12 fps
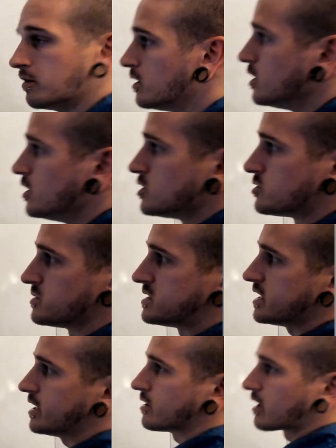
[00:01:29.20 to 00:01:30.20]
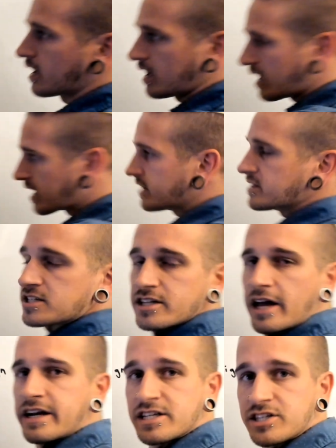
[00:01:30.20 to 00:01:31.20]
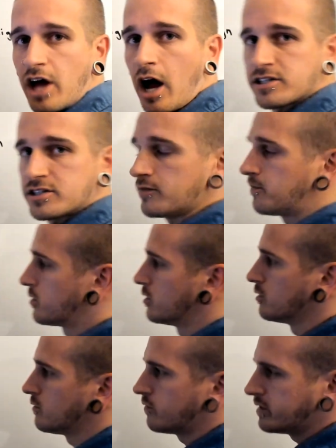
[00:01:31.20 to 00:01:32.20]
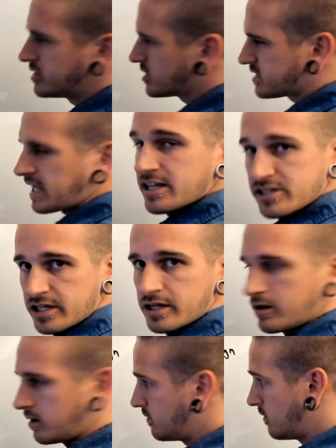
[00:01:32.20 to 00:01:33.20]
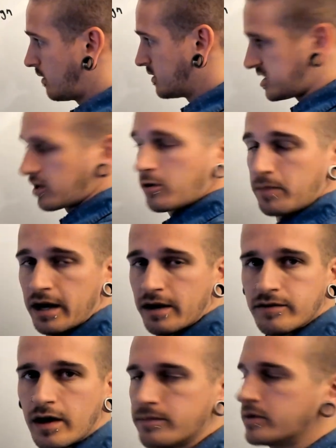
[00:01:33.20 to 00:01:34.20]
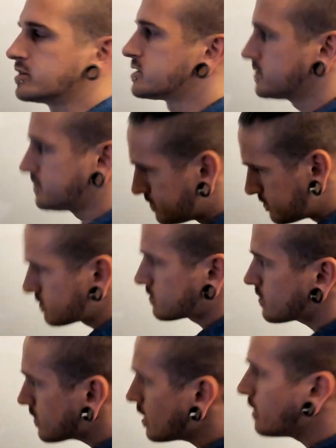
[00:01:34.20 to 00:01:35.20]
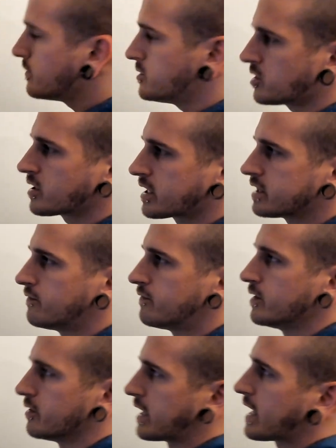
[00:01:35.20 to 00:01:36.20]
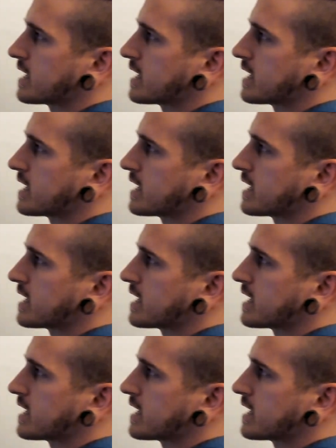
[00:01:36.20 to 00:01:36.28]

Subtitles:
So we see here, again, this is not an exhaustive proof. We just tested a single pair of numbers. You start to get the feel that, yes,